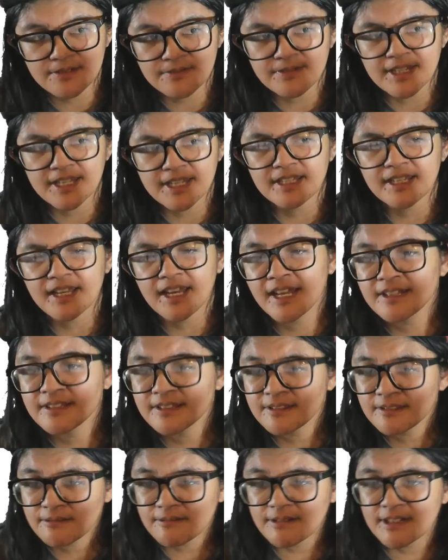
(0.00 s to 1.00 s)
And
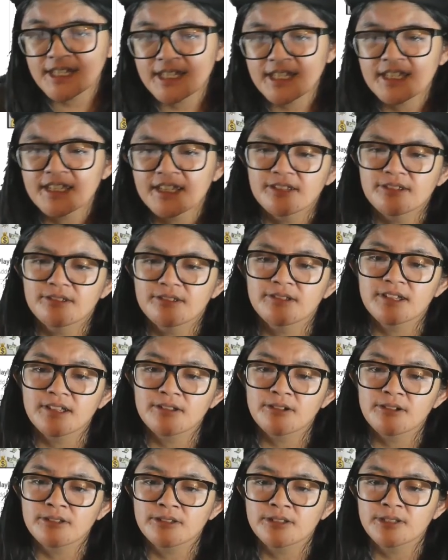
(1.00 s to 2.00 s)
3, you can also
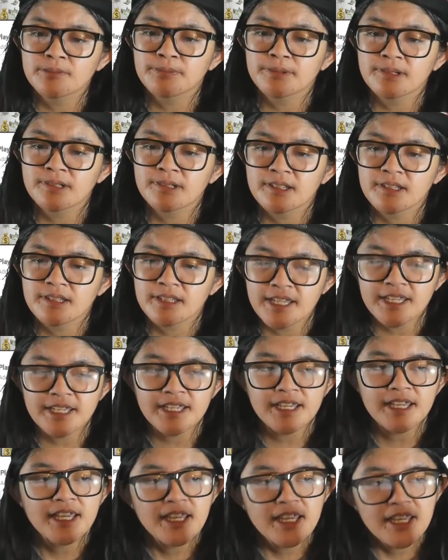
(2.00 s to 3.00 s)
put a link
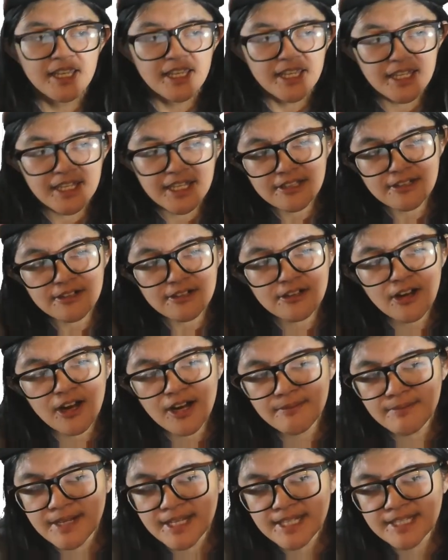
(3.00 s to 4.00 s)
in your comments
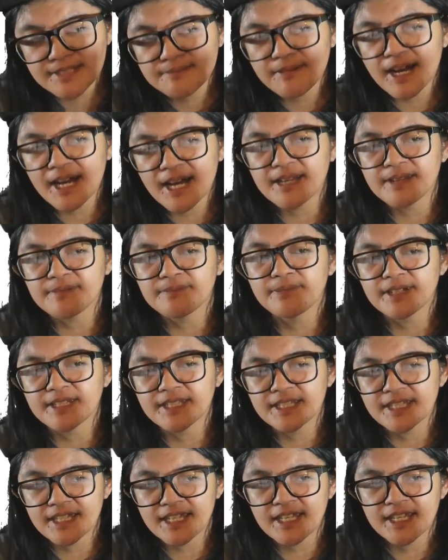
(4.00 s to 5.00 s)
by pinning it
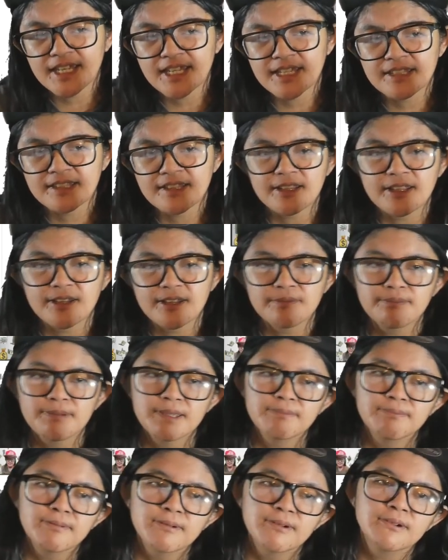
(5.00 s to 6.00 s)
and telling
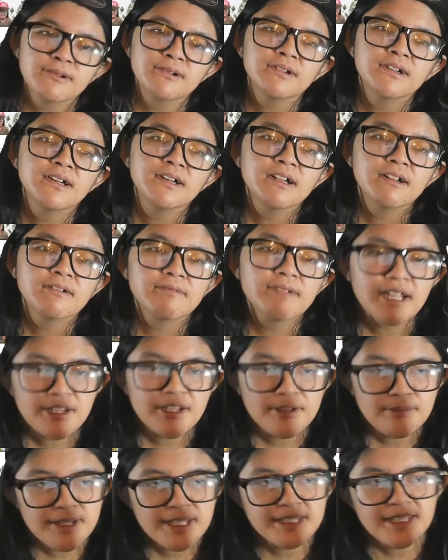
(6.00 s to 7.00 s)
people,
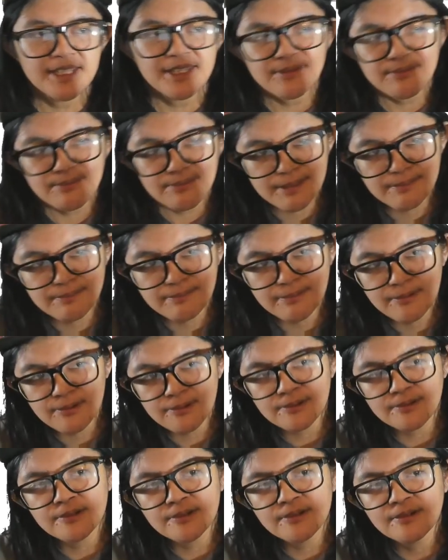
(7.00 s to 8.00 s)
recommending people,
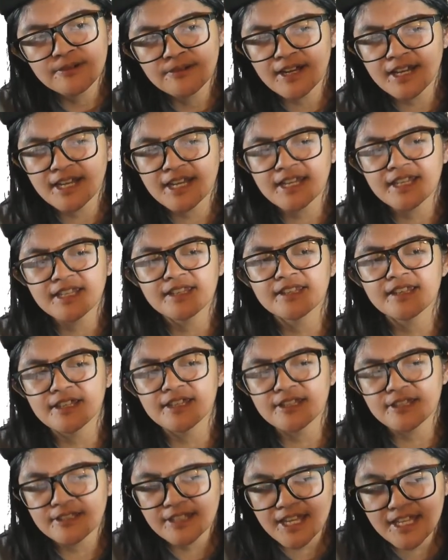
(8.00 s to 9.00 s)
right, that they
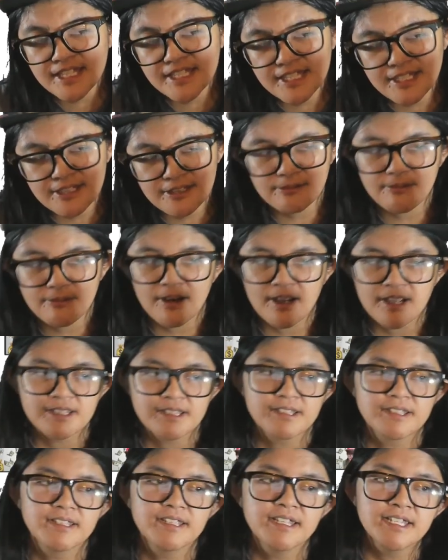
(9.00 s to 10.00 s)
need to watch
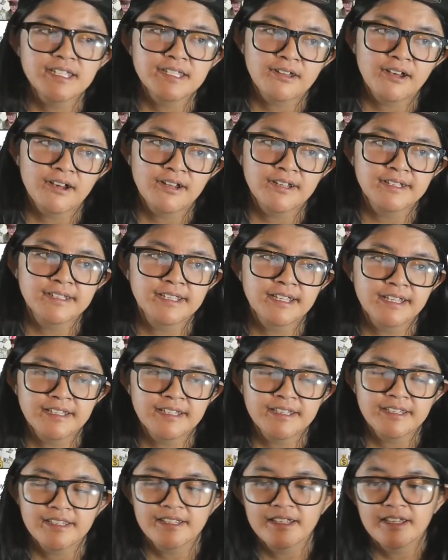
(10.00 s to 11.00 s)
this content,
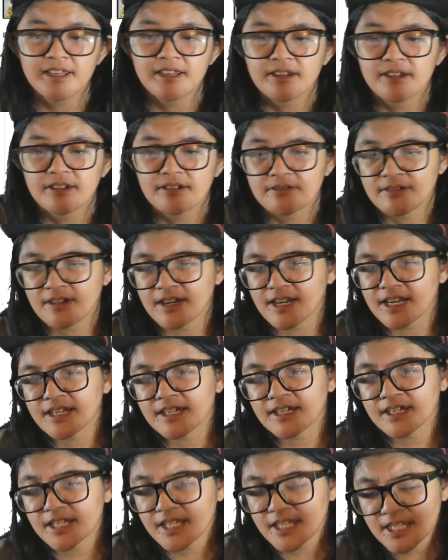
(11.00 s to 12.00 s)
right,
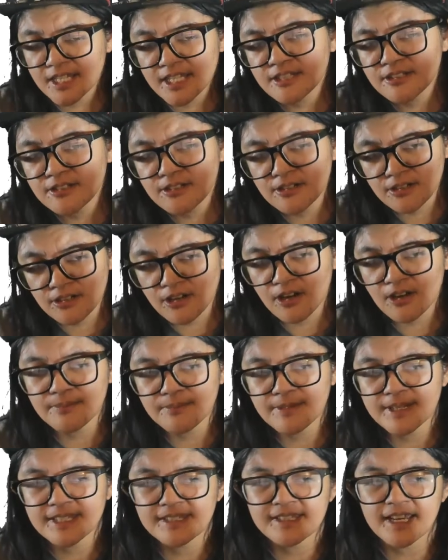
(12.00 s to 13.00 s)
in your comment
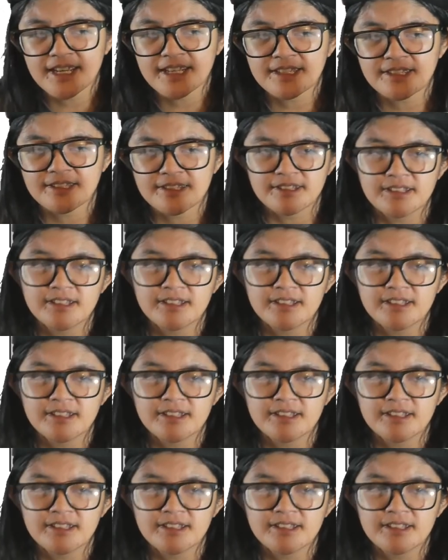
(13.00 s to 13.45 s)
section.